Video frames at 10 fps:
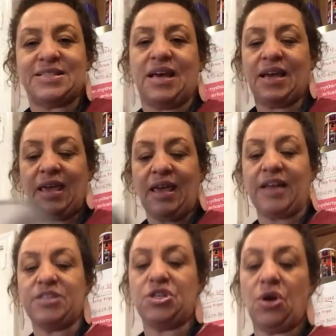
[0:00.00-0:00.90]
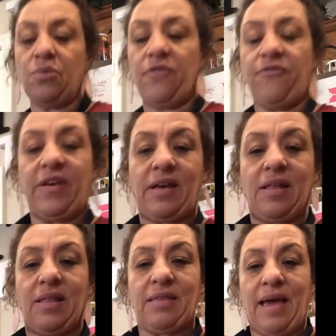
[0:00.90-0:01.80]
and tugging, I don't
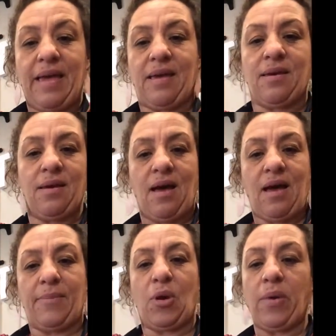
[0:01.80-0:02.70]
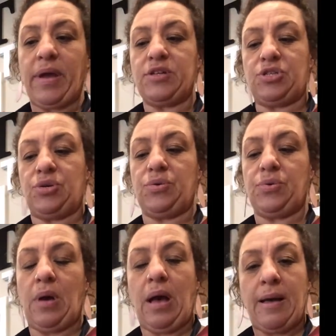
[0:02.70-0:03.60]
feel like I'm going
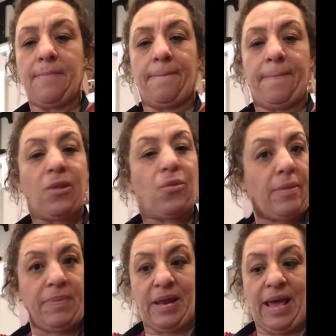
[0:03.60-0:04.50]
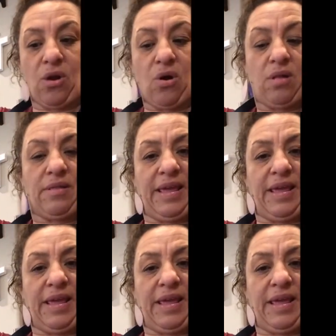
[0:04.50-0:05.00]
to rip it at all.